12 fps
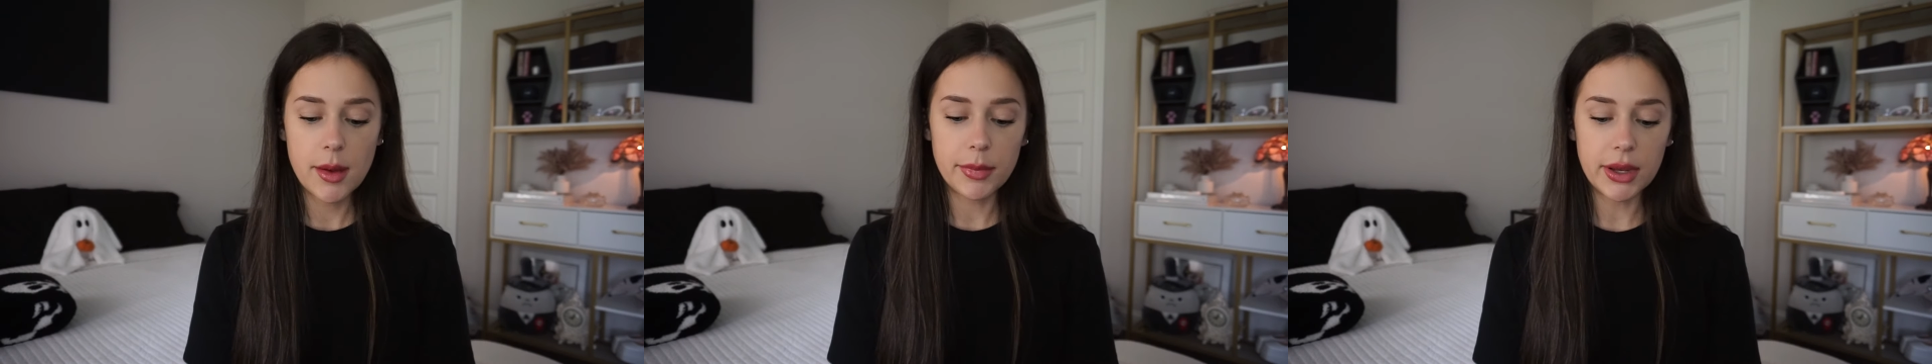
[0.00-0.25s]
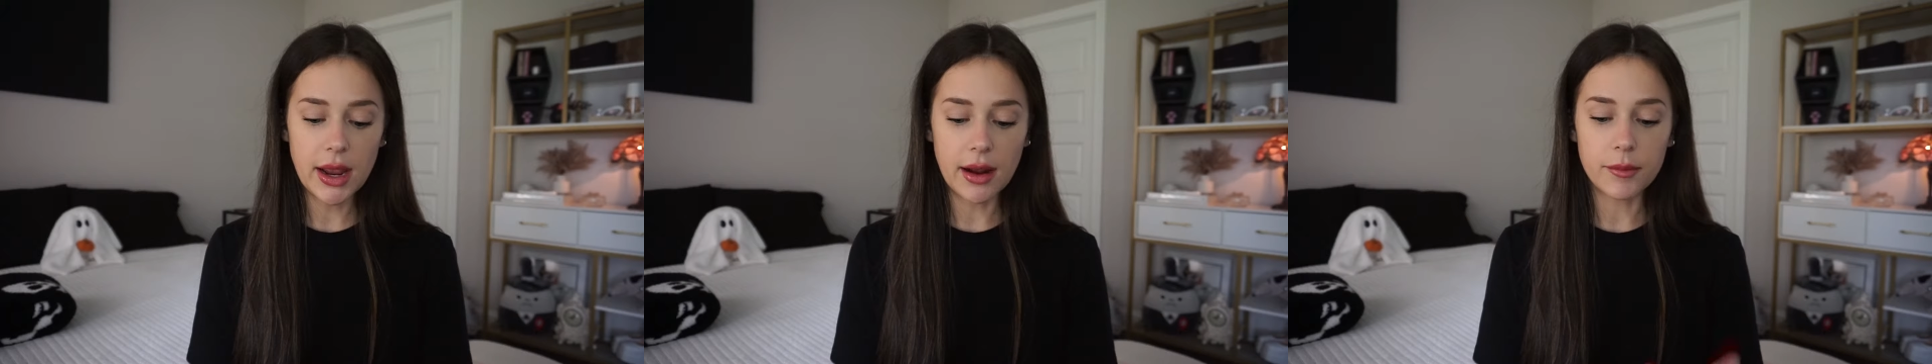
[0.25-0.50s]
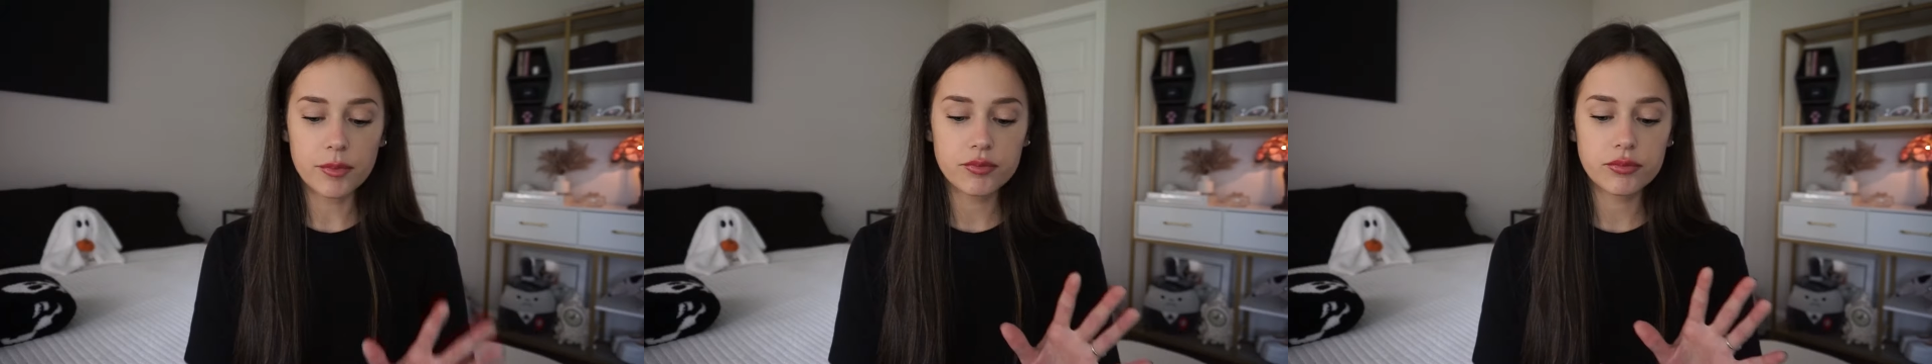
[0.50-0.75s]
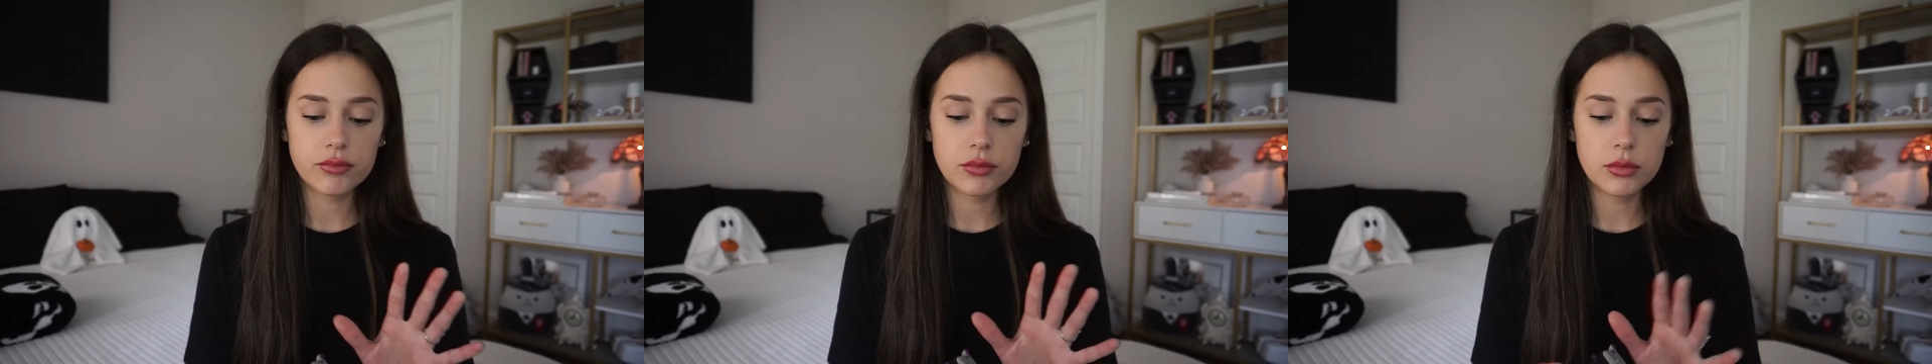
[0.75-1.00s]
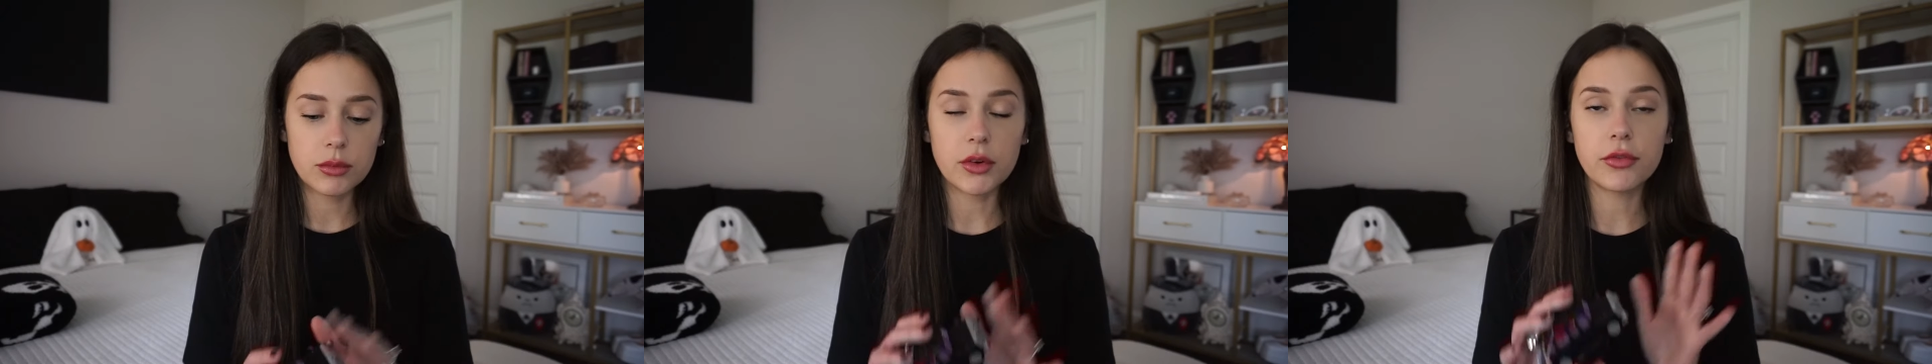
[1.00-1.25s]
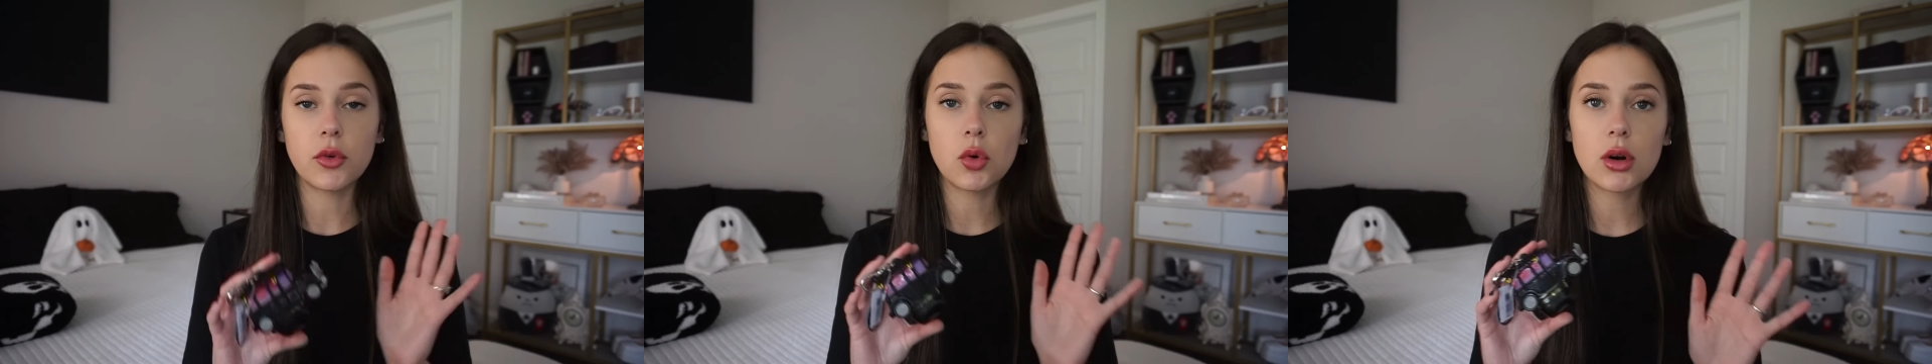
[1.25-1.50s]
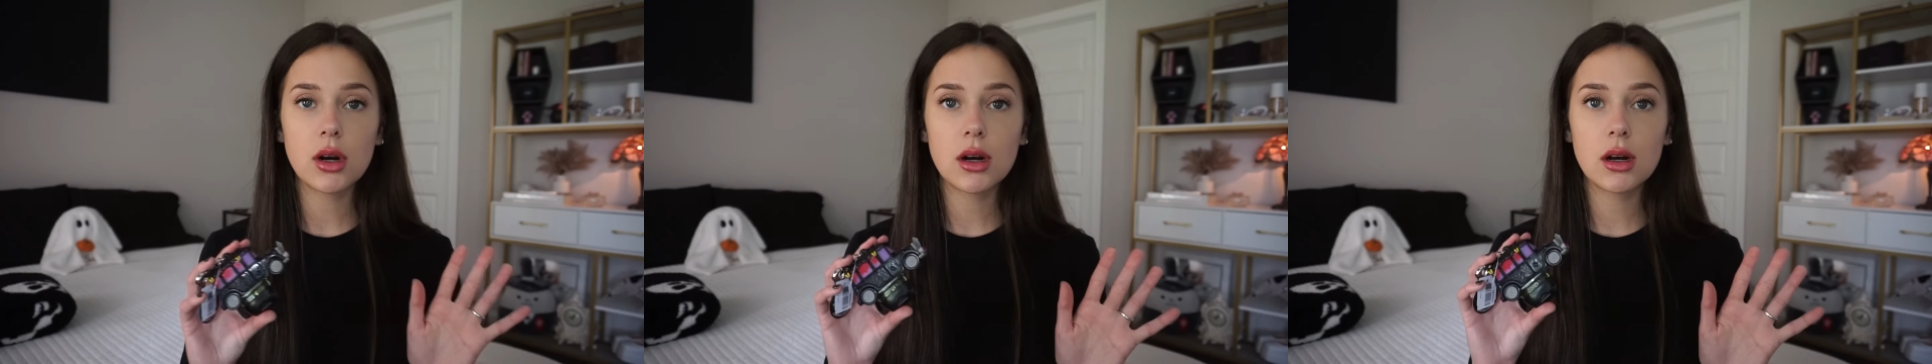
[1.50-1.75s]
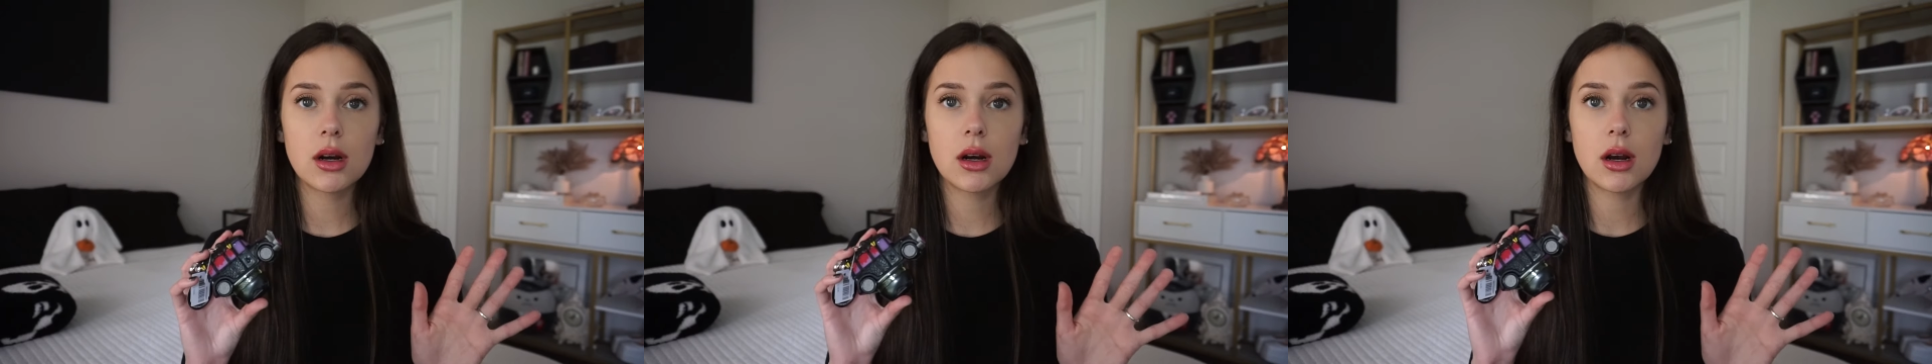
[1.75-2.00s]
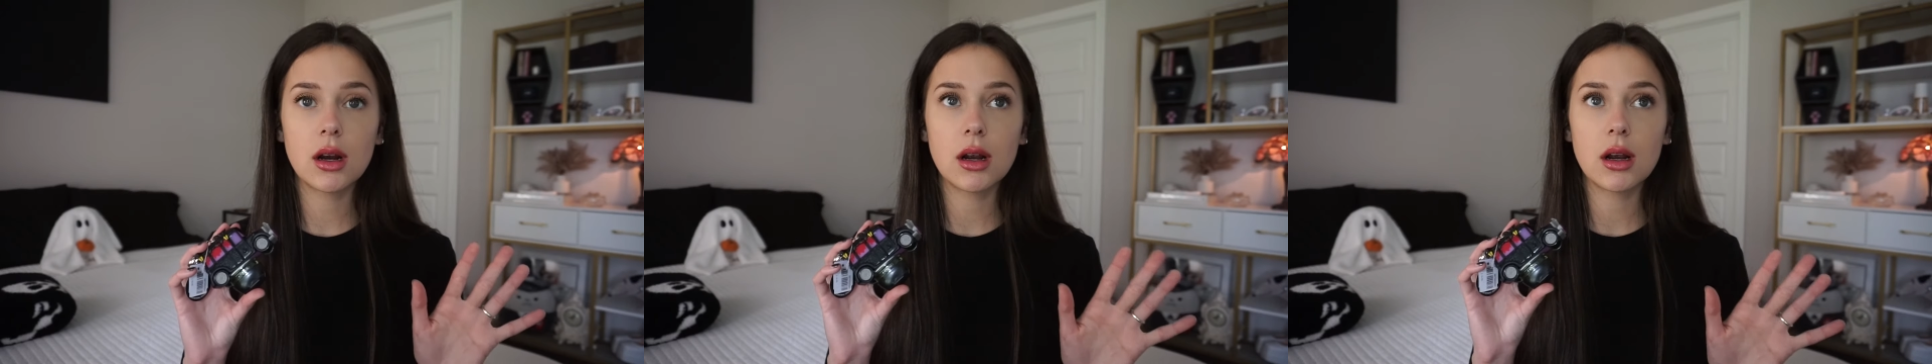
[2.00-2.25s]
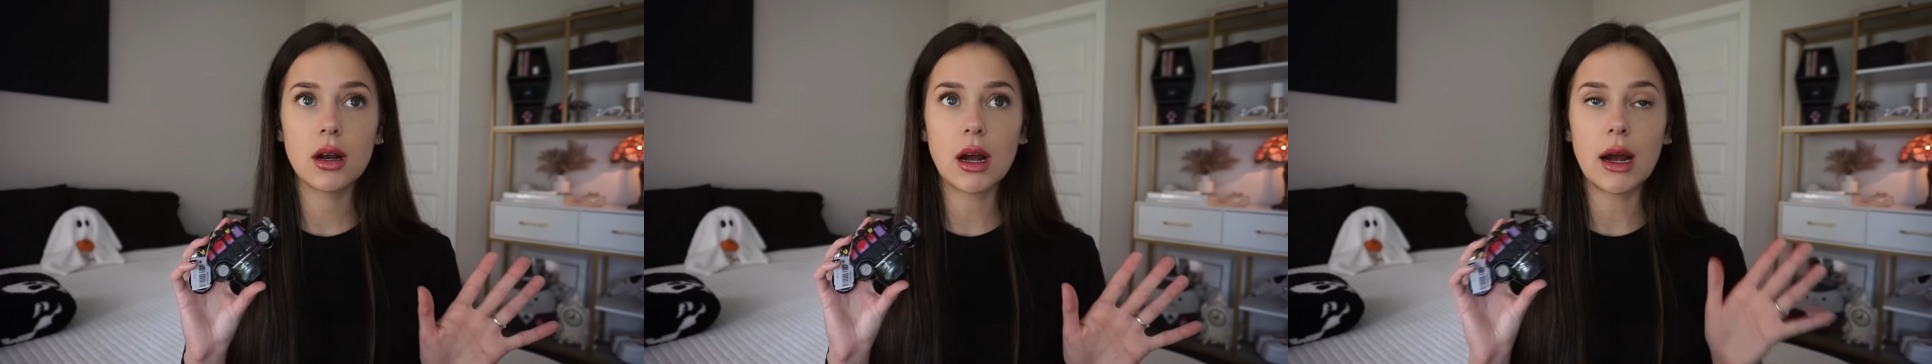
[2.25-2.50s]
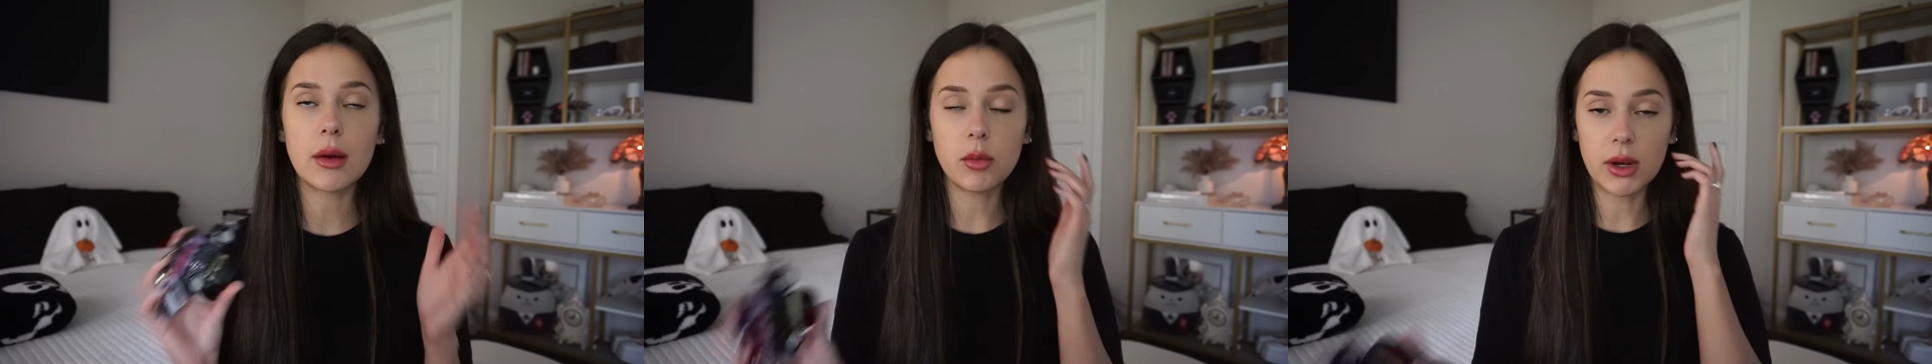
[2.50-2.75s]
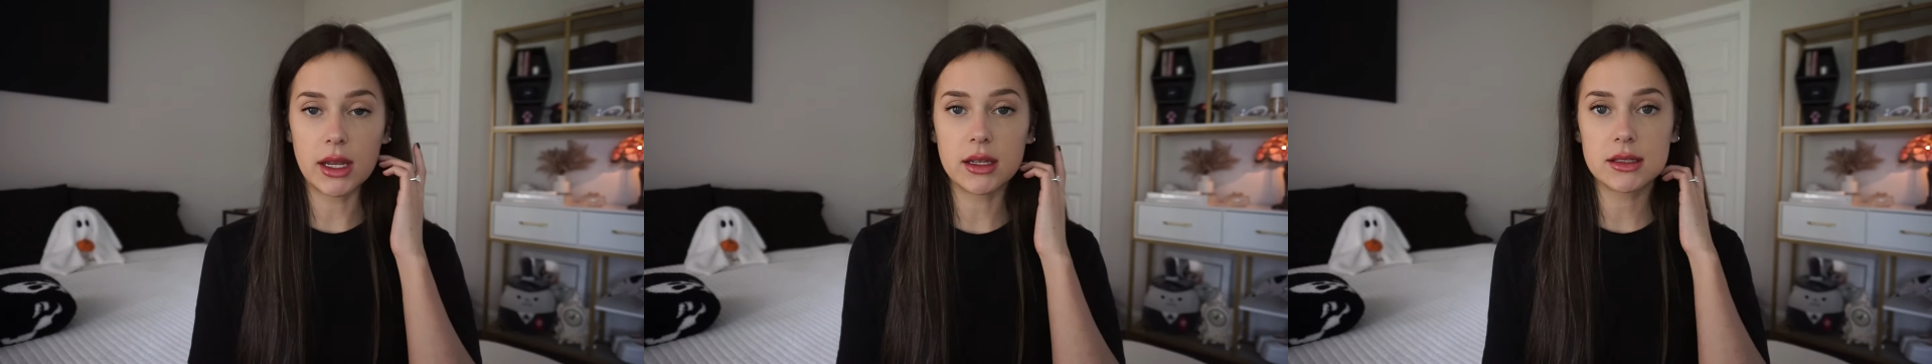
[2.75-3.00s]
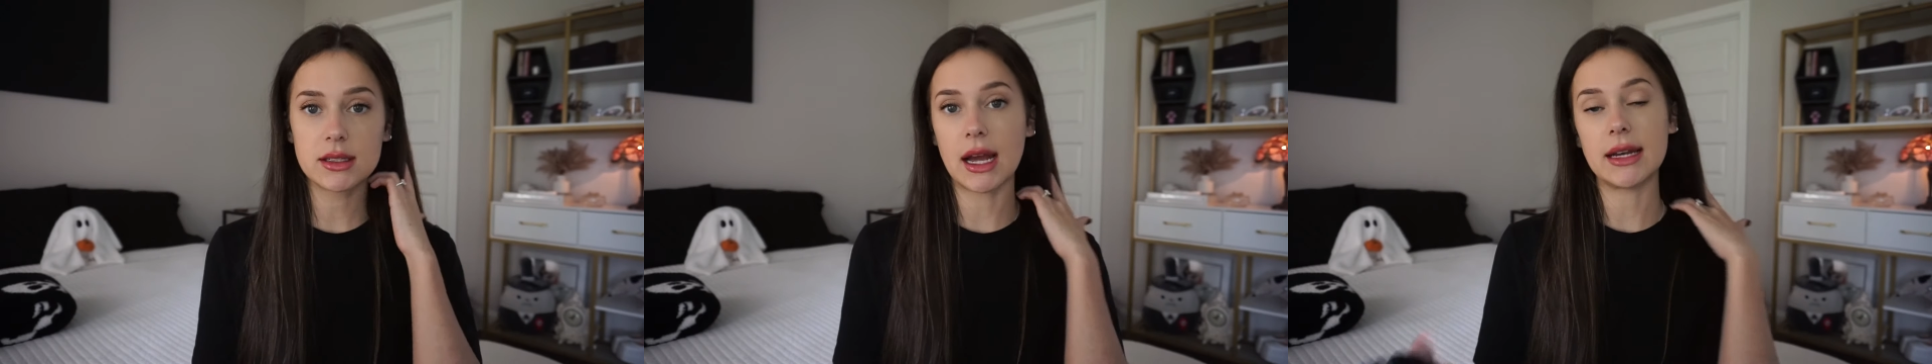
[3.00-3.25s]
But yeah, before I went,